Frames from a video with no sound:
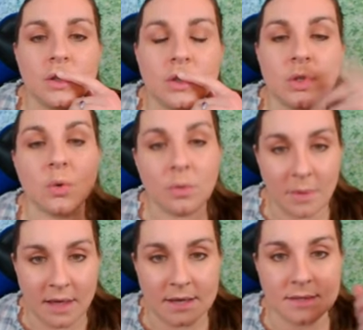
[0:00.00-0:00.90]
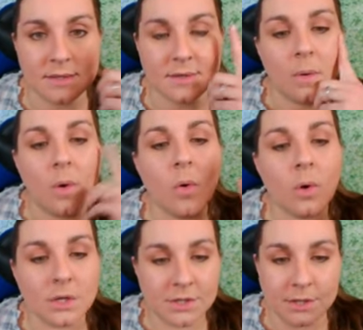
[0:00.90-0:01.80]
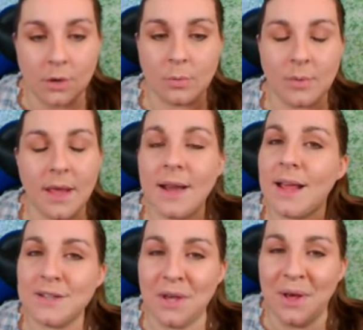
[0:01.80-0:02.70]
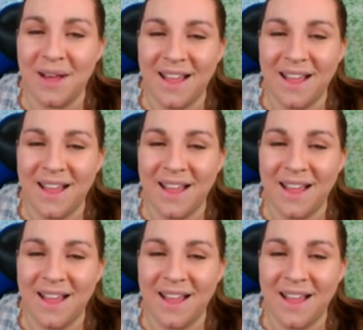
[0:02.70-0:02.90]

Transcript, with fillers: toothpaste or soap. And I, don't,